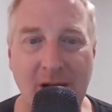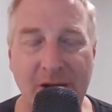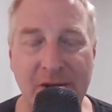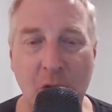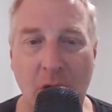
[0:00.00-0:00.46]

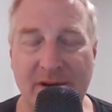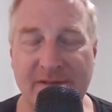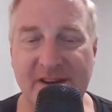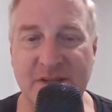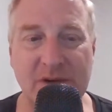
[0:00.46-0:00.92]
Are you on my
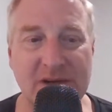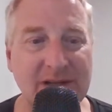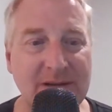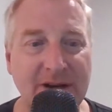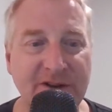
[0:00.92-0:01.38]

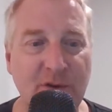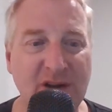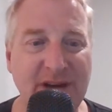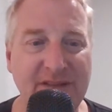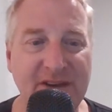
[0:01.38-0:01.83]
Facebook? Are you one
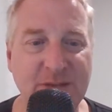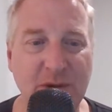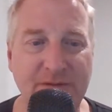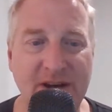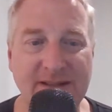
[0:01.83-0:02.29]
of my
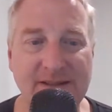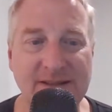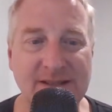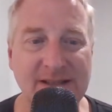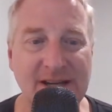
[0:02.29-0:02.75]
Facebook
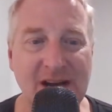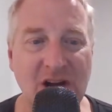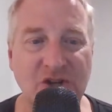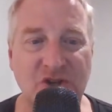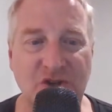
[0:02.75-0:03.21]
friends?
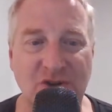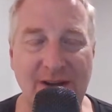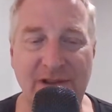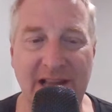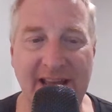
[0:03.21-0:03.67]

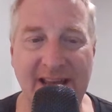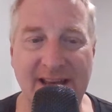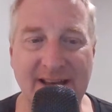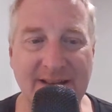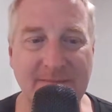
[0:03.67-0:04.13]

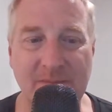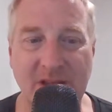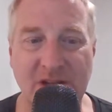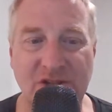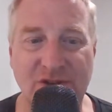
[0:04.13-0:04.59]
Traveling,
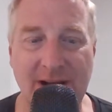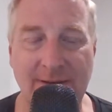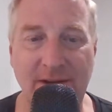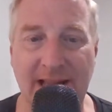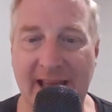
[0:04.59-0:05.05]

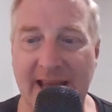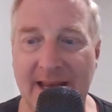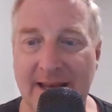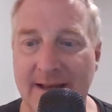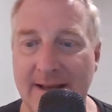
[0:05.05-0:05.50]

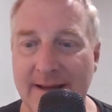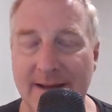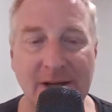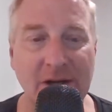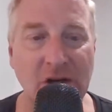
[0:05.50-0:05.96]
traveling.
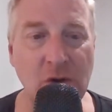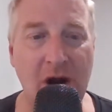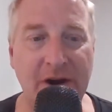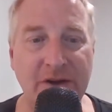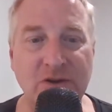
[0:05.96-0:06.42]
Who
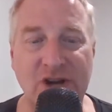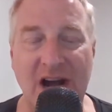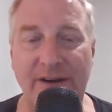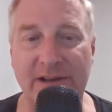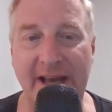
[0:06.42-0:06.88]
are you
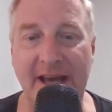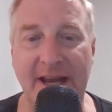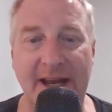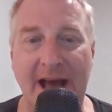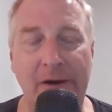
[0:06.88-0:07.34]

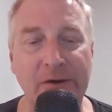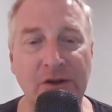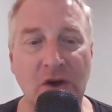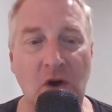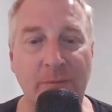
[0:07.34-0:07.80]
traveling? And how do
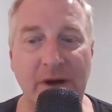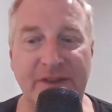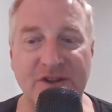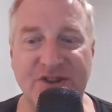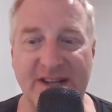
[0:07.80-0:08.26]
you know about
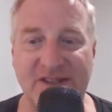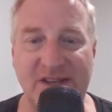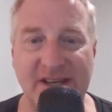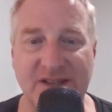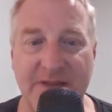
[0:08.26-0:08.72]
the jet
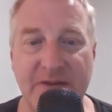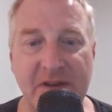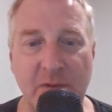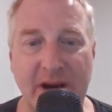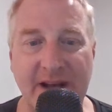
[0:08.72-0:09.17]
skis other
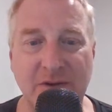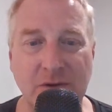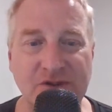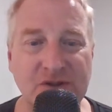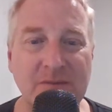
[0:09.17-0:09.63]
than what I
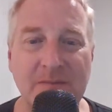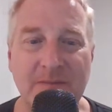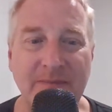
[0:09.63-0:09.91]
told you?